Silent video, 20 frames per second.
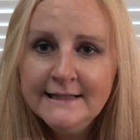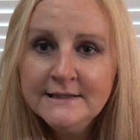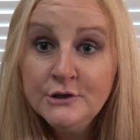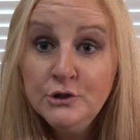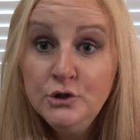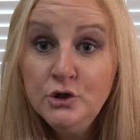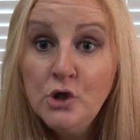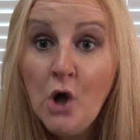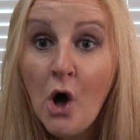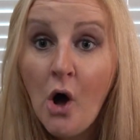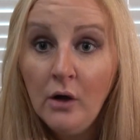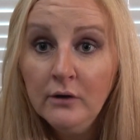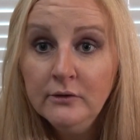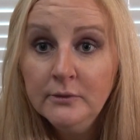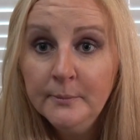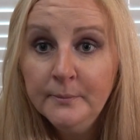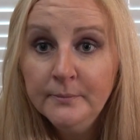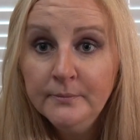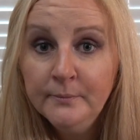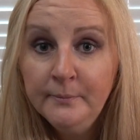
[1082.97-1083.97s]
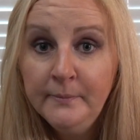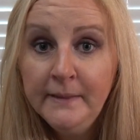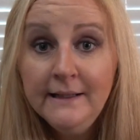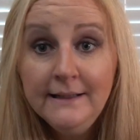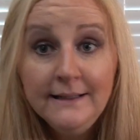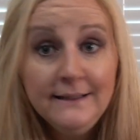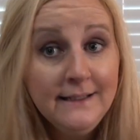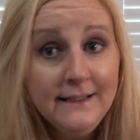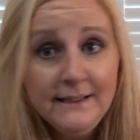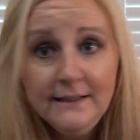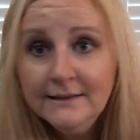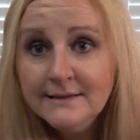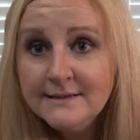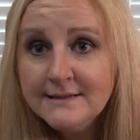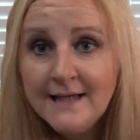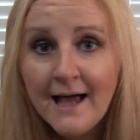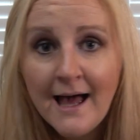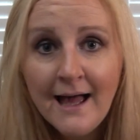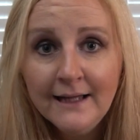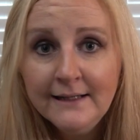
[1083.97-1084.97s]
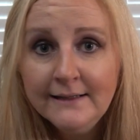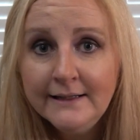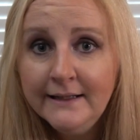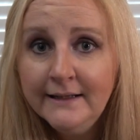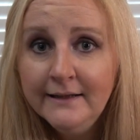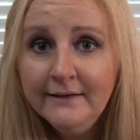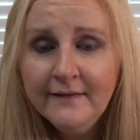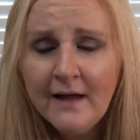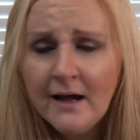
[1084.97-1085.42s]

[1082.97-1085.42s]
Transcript: it's not being neat and tidy.